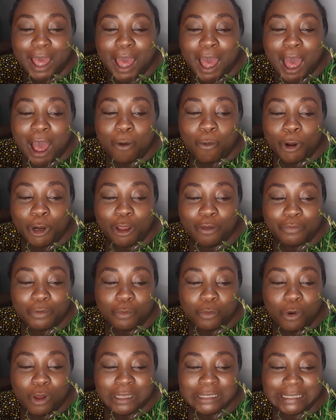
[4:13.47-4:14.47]
And one of the
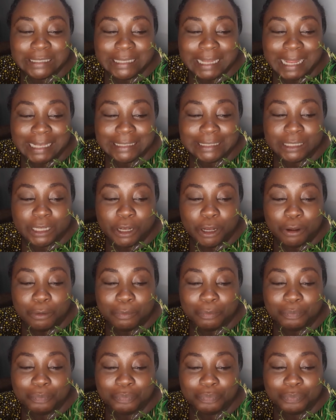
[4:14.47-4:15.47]
ones that
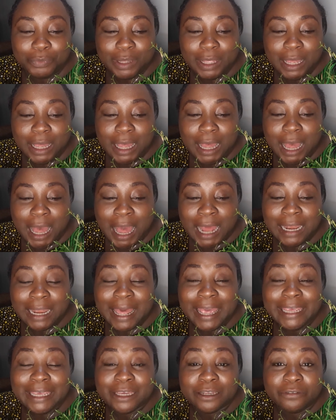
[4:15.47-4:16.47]
I
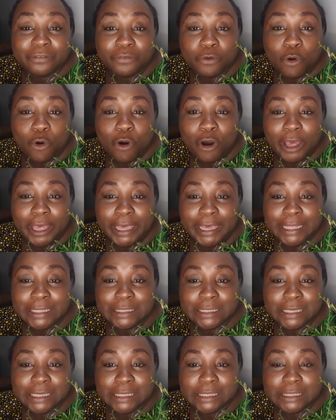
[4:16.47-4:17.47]
like it for, it
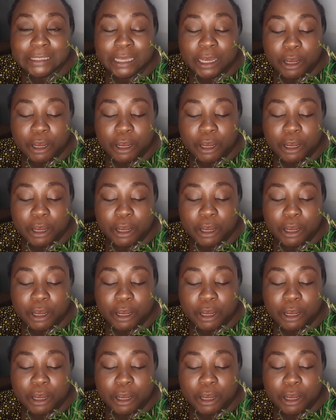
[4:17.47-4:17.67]
is